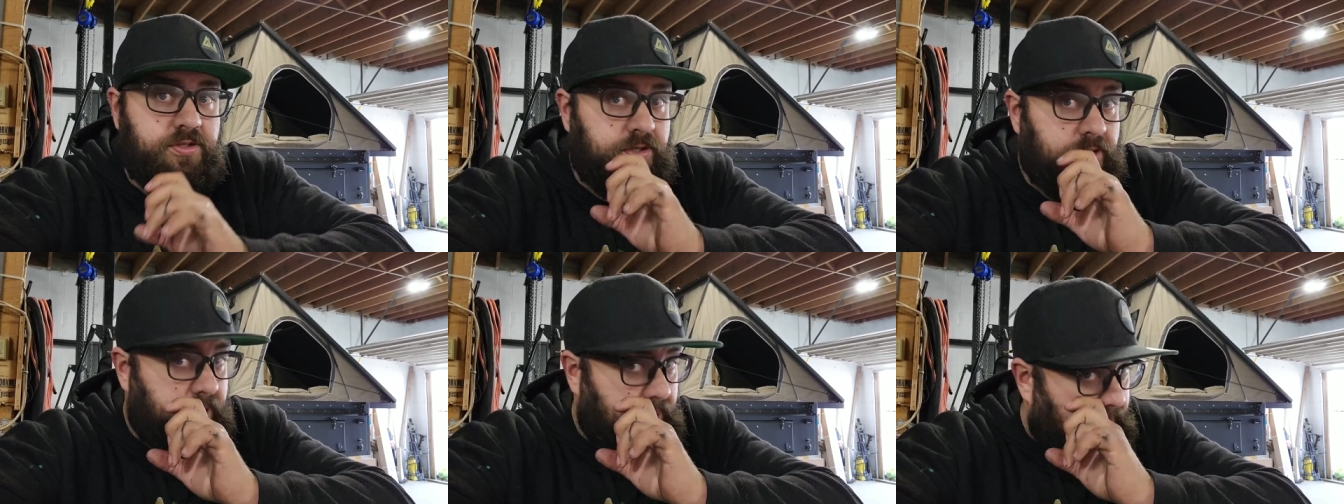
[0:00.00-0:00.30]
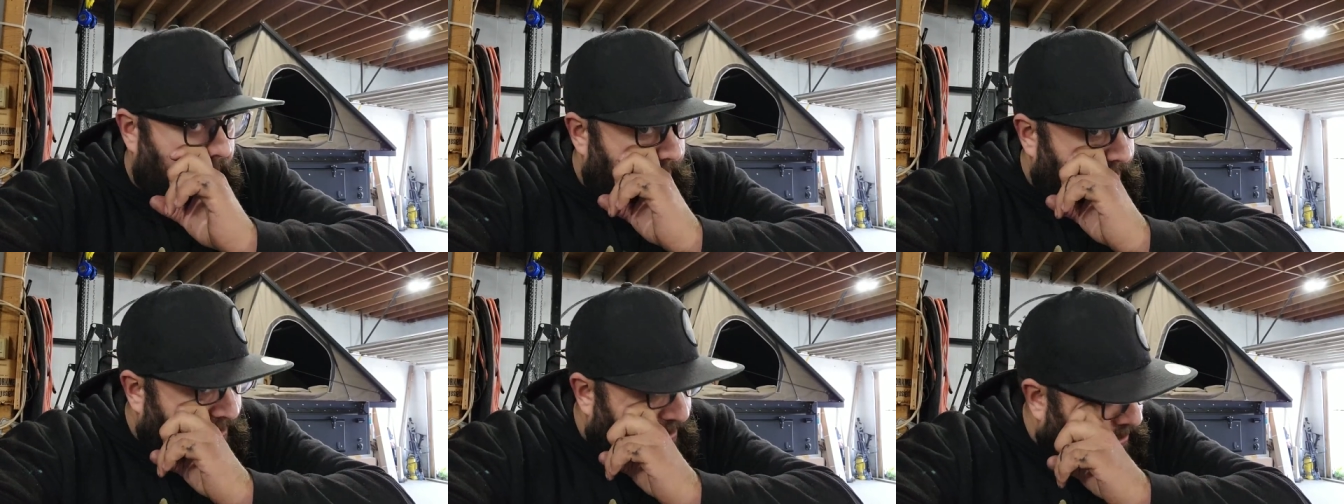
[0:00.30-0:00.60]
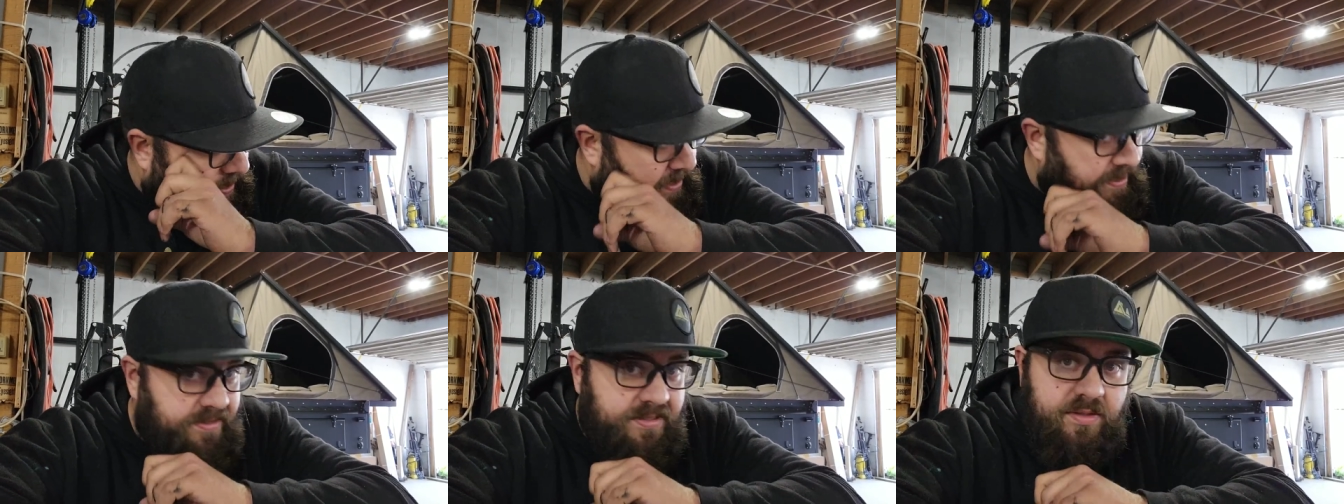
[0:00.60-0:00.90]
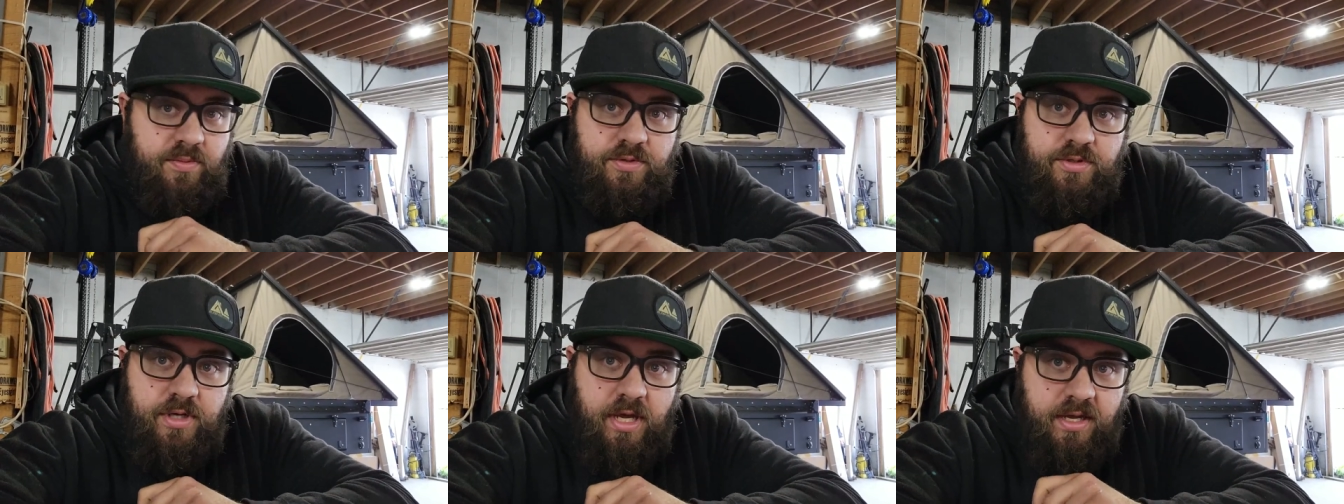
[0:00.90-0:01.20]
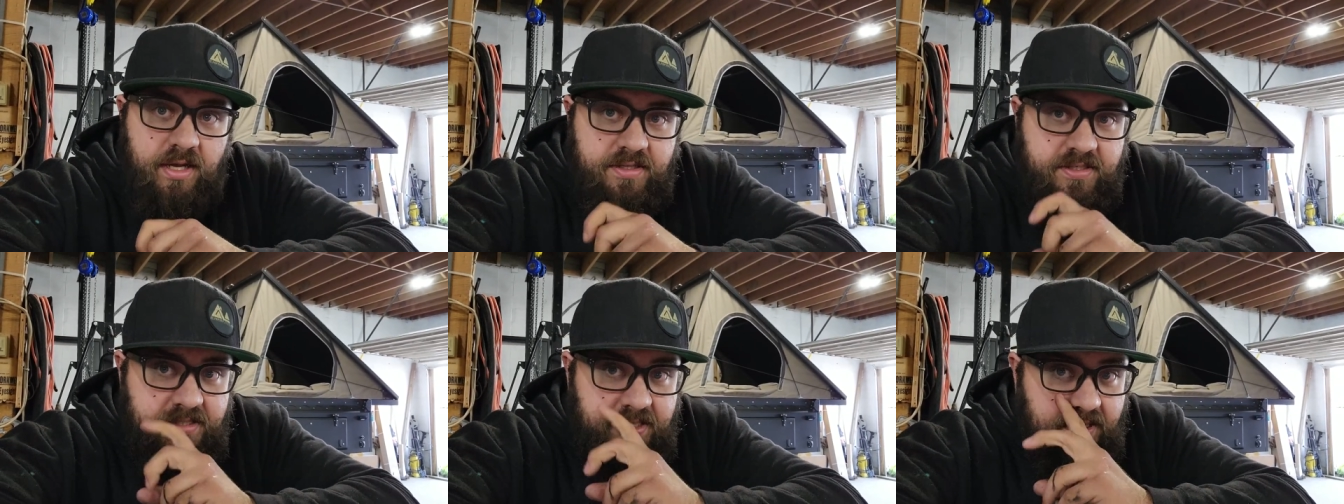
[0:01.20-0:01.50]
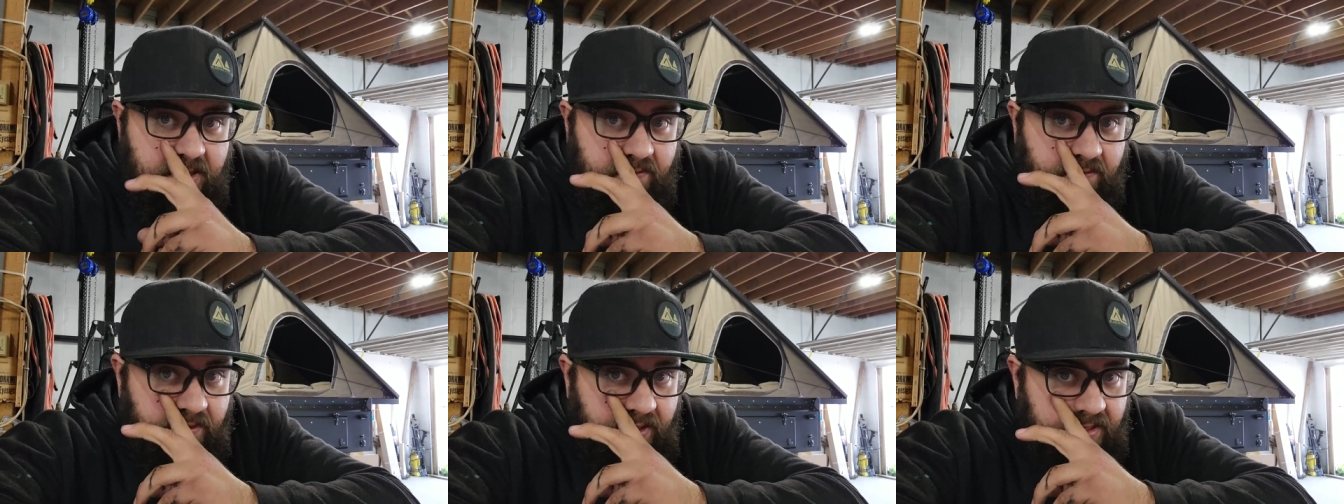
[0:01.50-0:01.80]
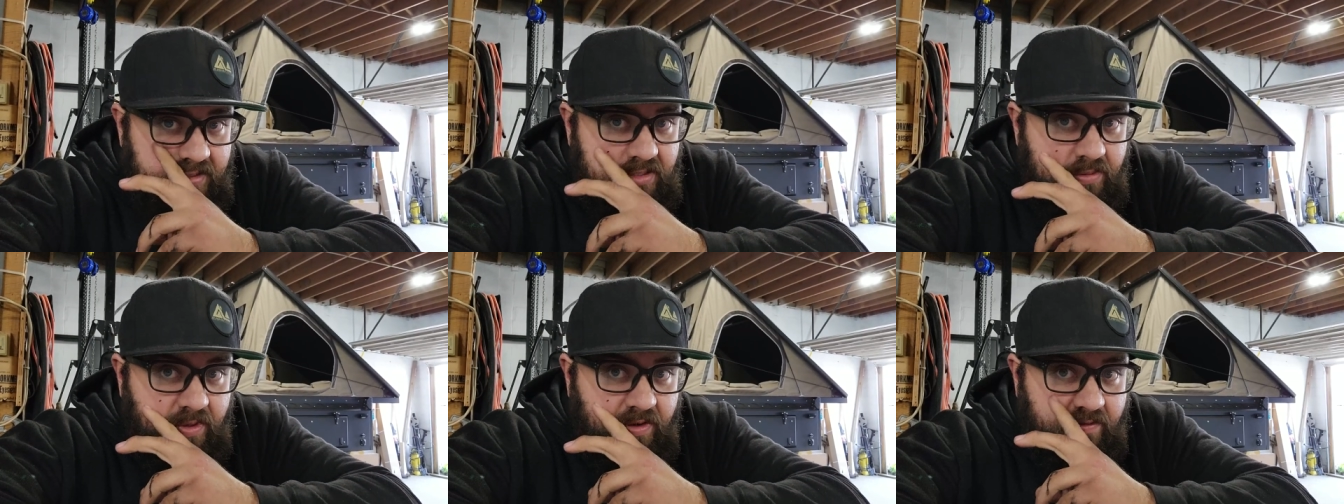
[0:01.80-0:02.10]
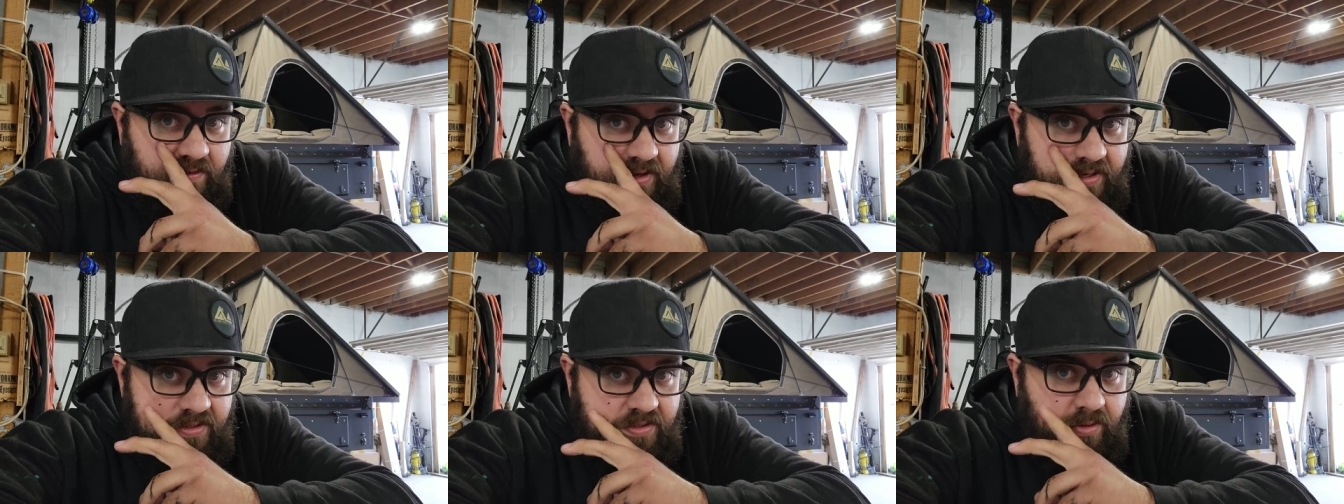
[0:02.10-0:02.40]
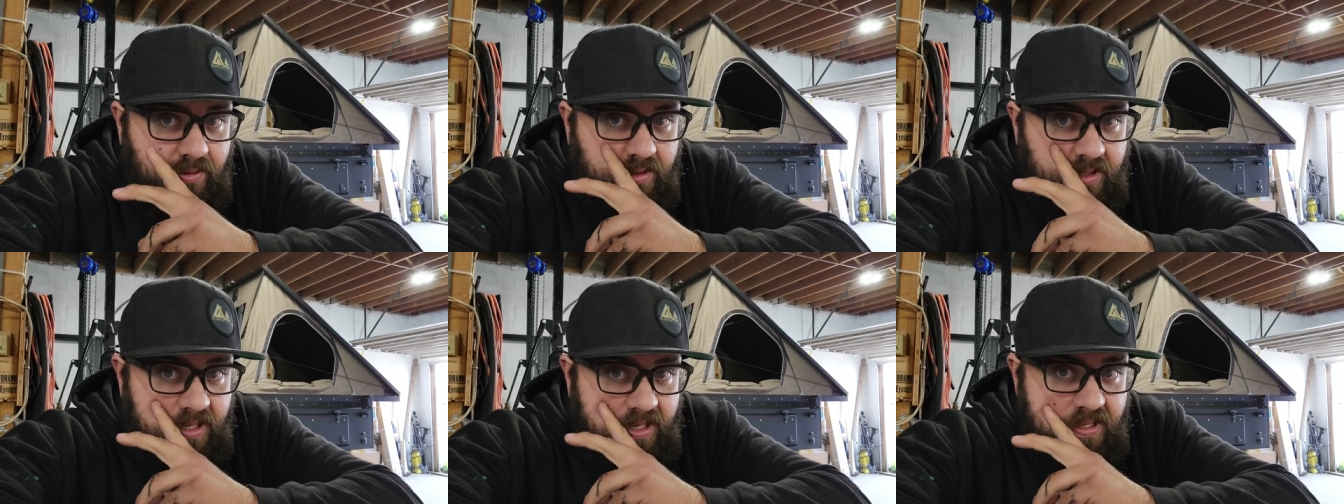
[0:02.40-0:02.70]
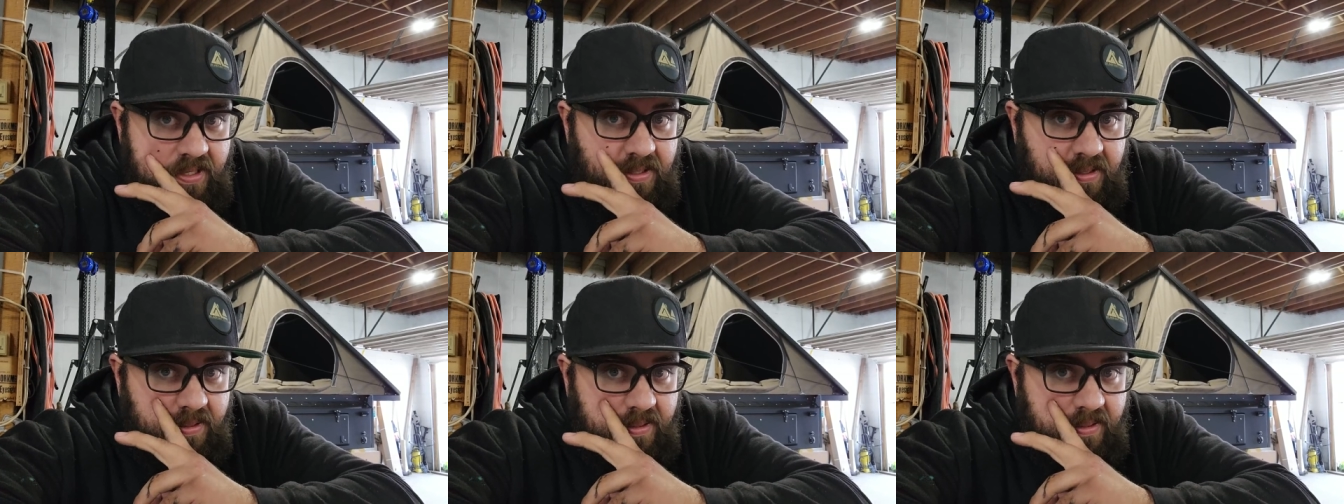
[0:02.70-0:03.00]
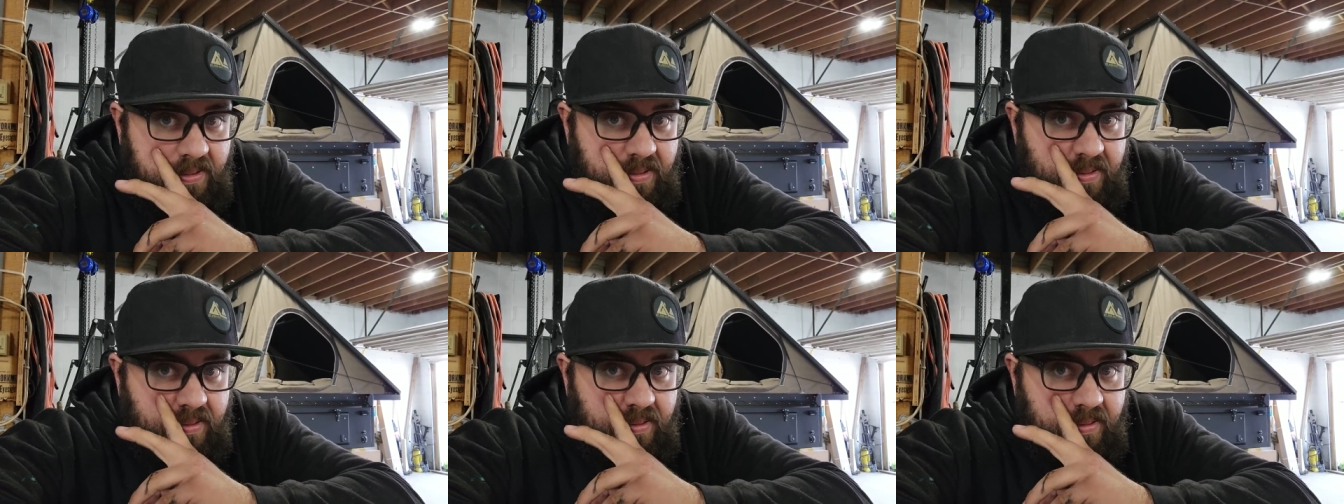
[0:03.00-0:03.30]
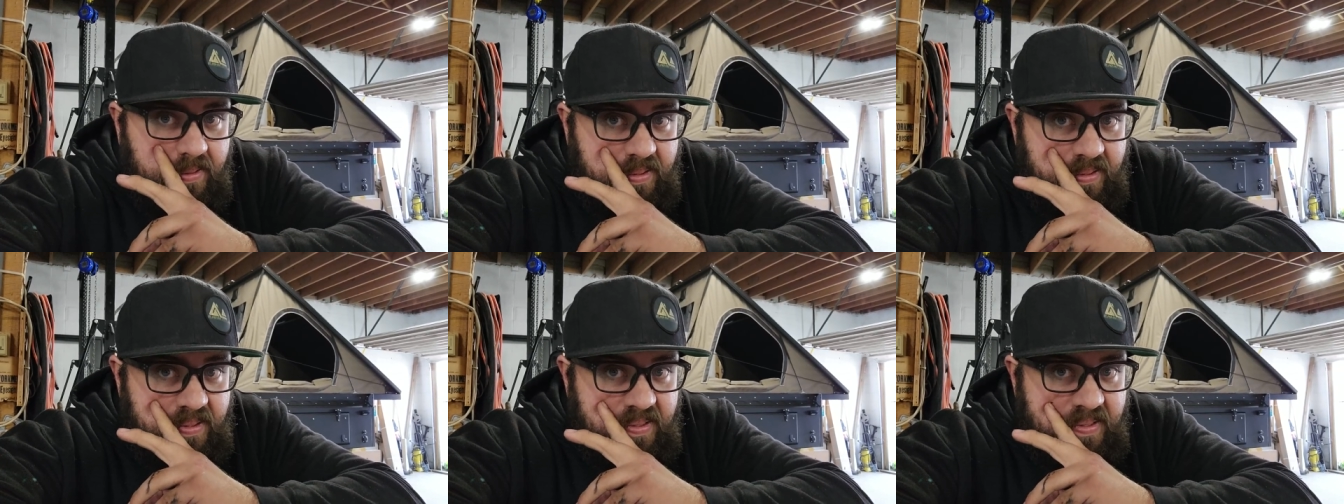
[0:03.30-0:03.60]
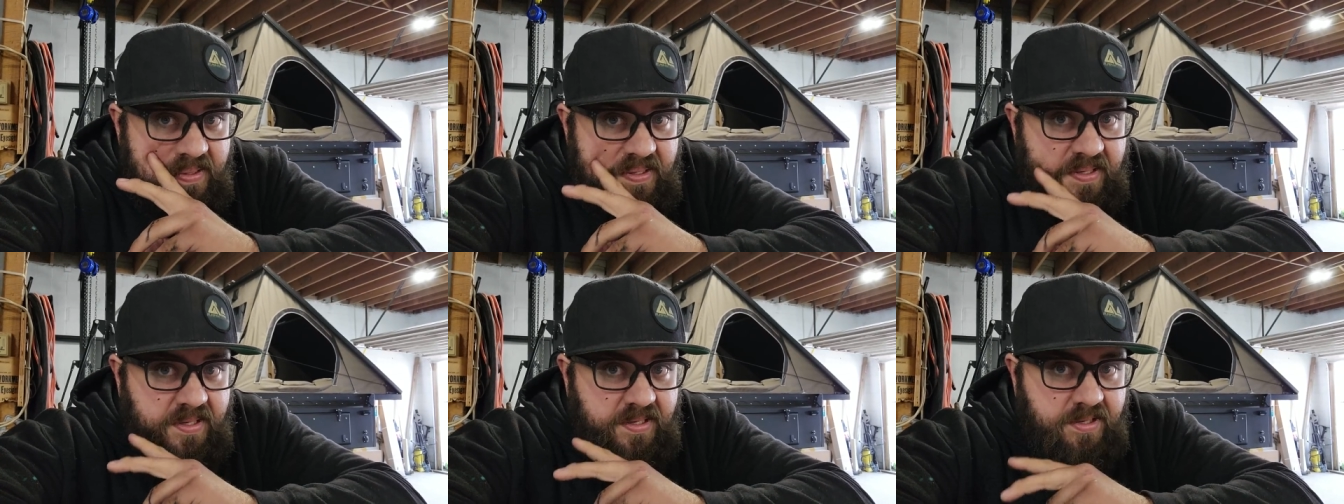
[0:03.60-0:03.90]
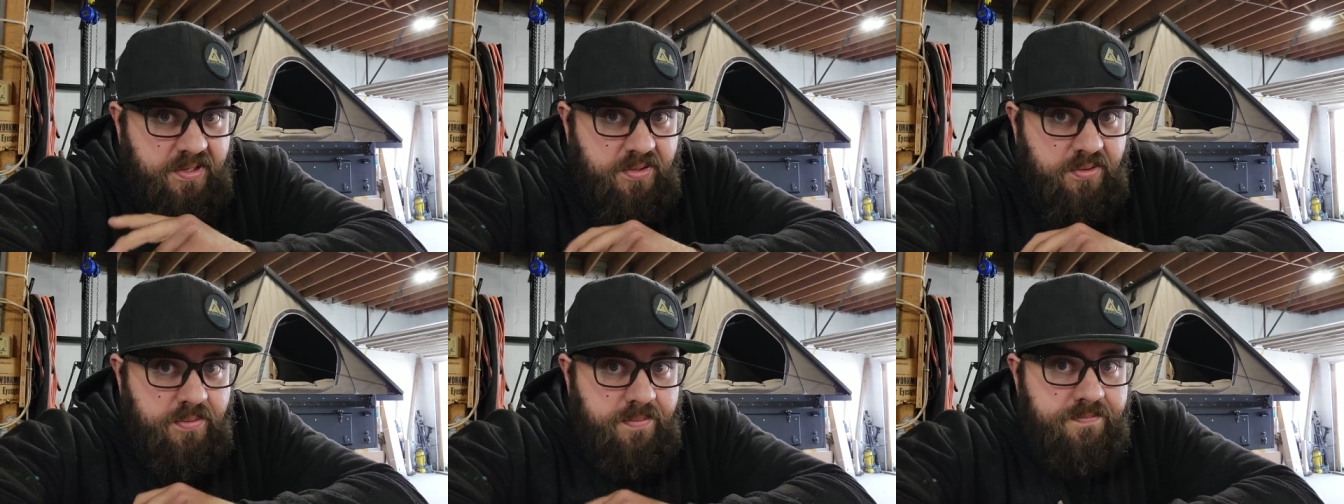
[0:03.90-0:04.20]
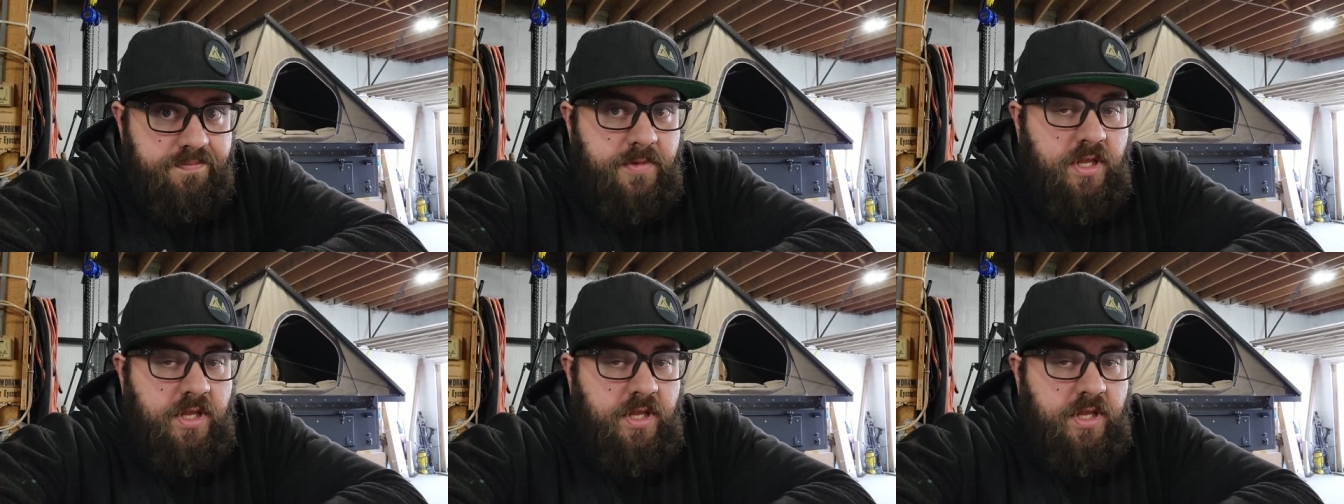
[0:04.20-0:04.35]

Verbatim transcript: so you can guys can kind of see what I got Sikaflex on my face, don't I? I do.